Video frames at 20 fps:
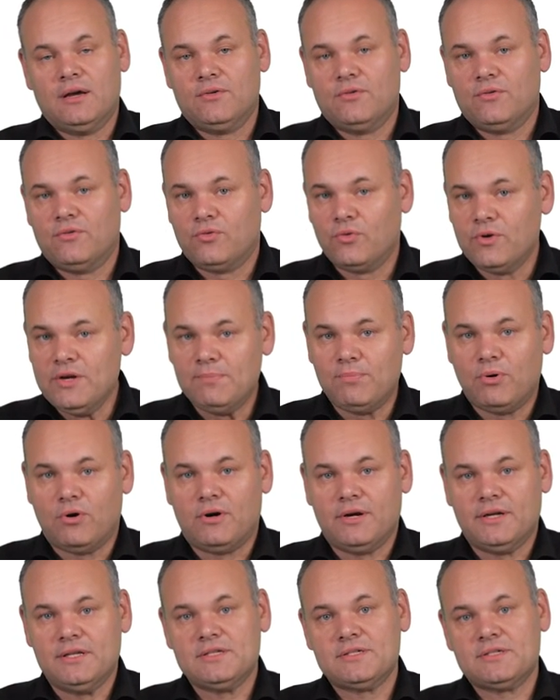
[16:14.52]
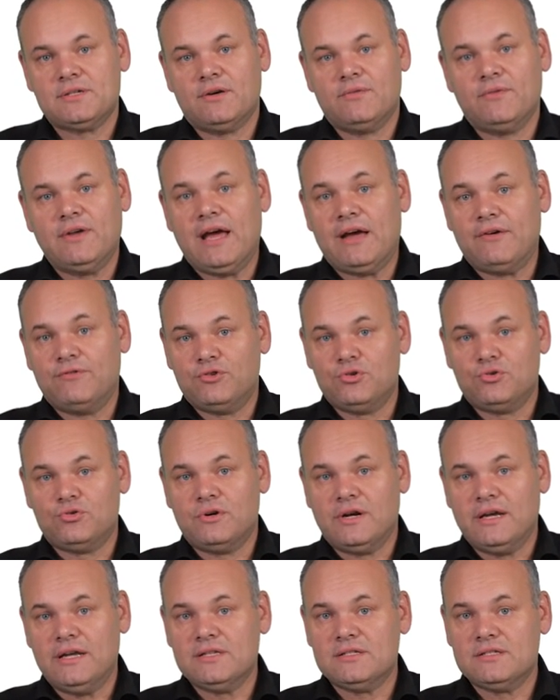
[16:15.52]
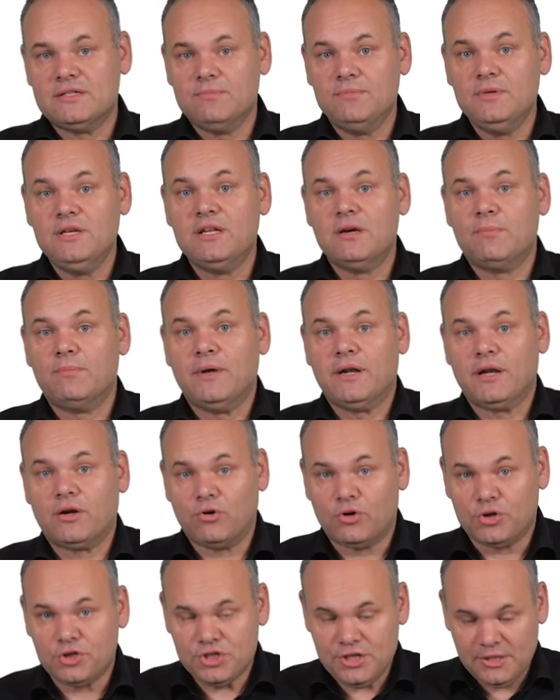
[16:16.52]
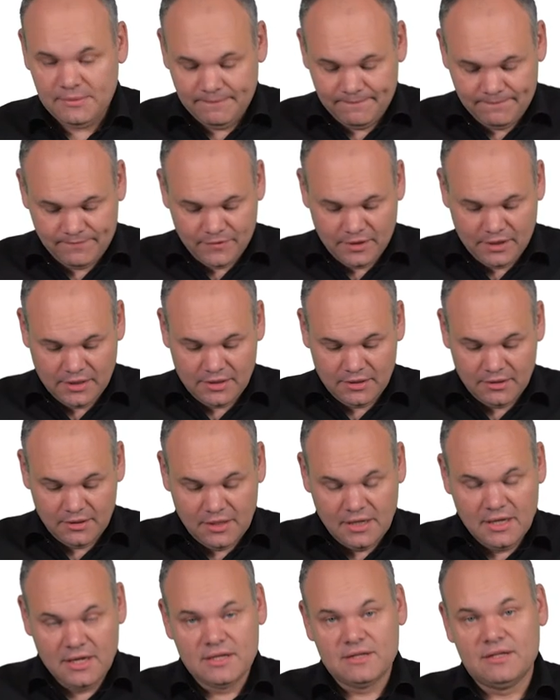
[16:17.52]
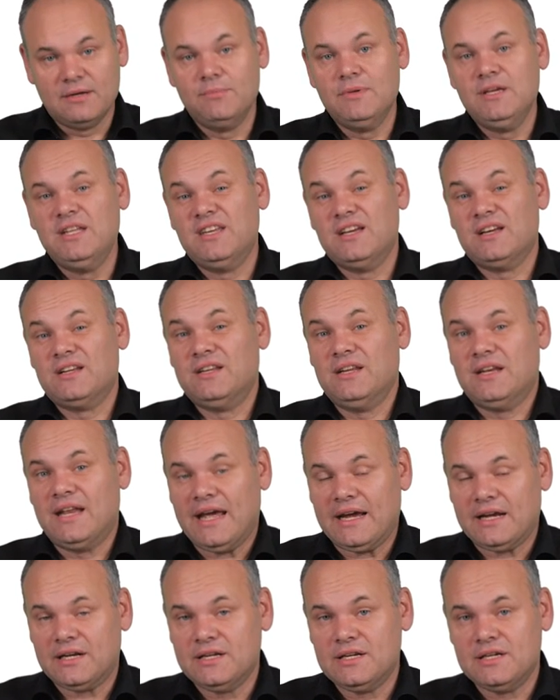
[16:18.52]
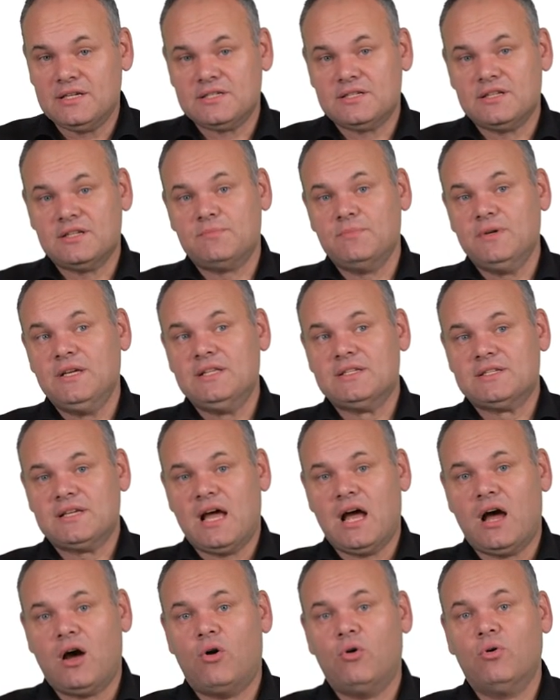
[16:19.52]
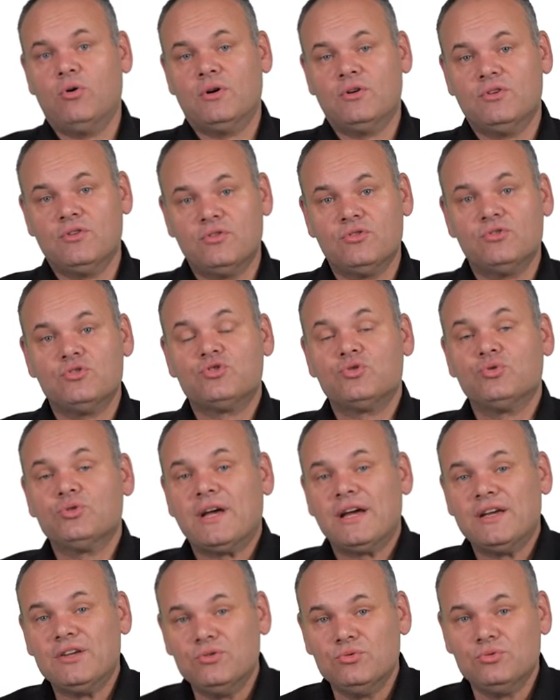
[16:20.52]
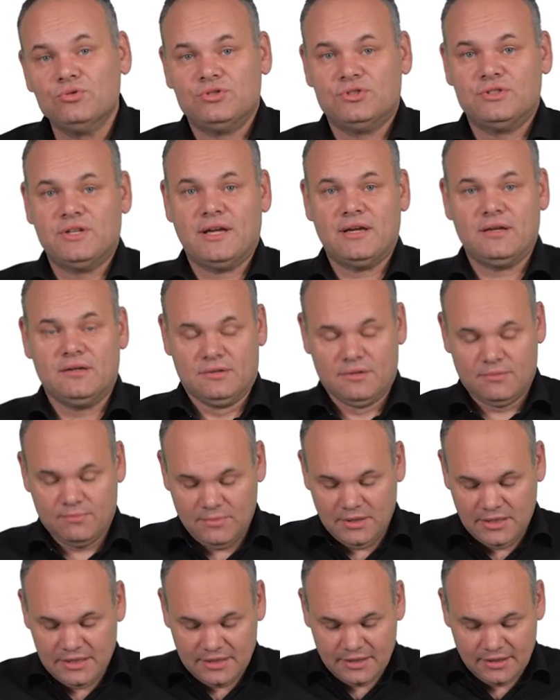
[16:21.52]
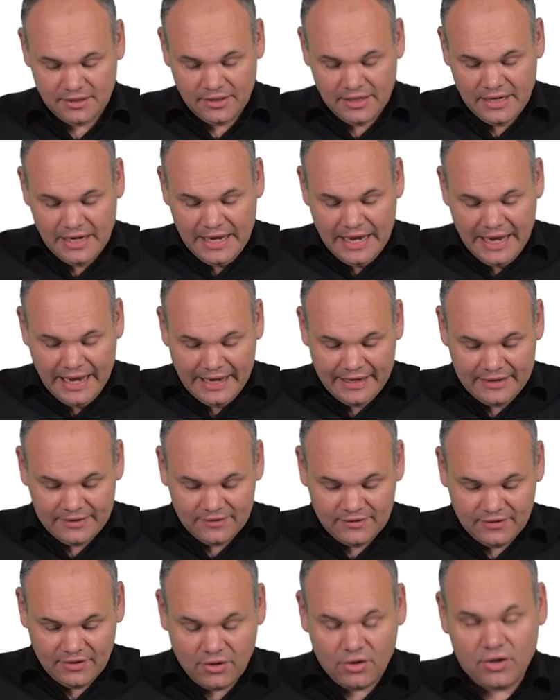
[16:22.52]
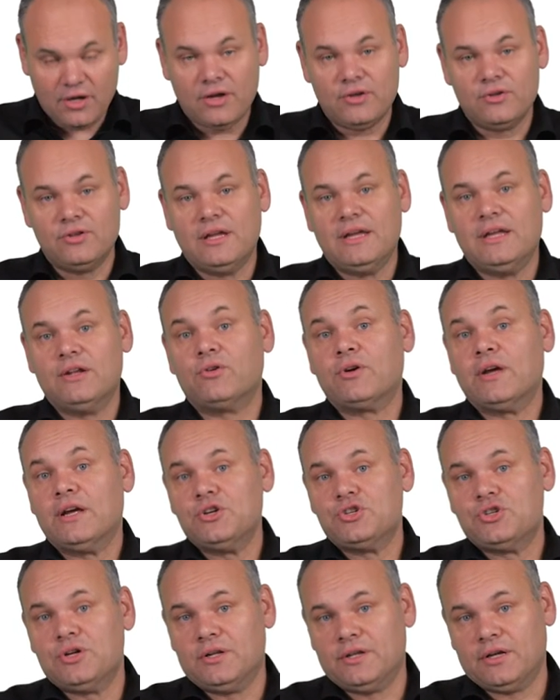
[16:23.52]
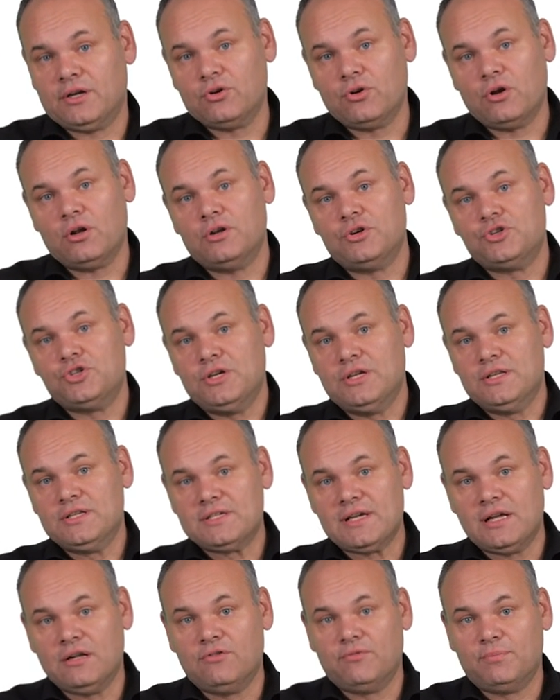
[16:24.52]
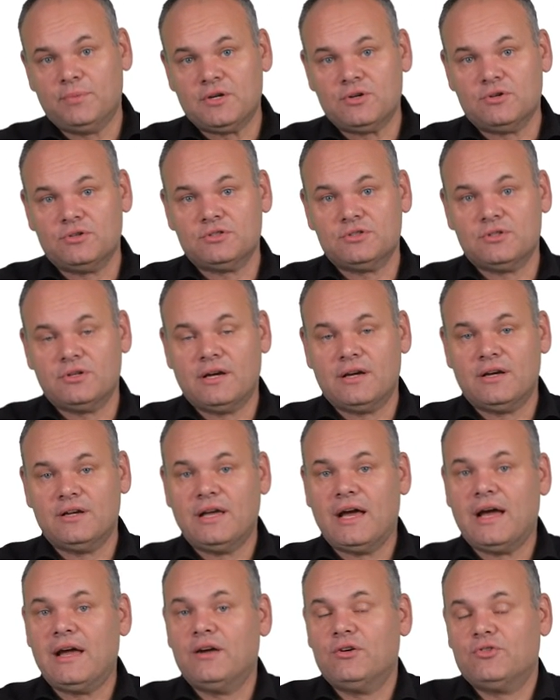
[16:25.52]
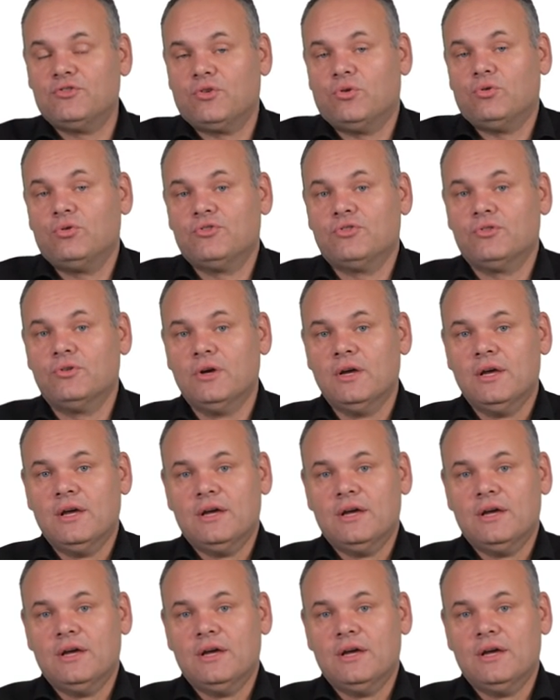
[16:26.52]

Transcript: 3 points. We have to train the media pedagogy, yeah, the media didactics. That means how should I use the media, and on educational technology itself, because I have also